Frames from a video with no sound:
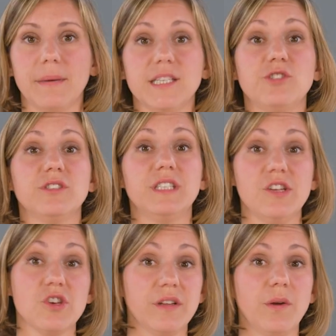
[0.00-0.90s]
By
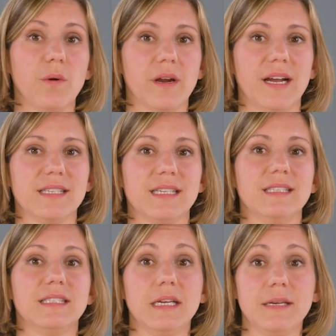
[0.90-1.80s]
strategically
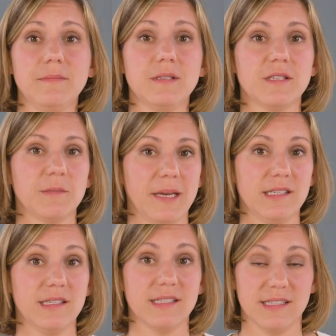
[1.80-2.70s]
organizing teams,
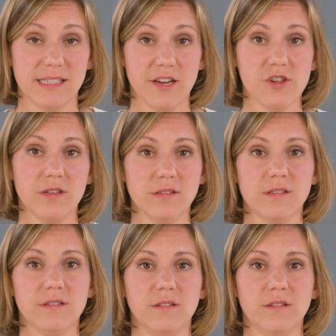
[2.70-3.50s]
spaces, and sections,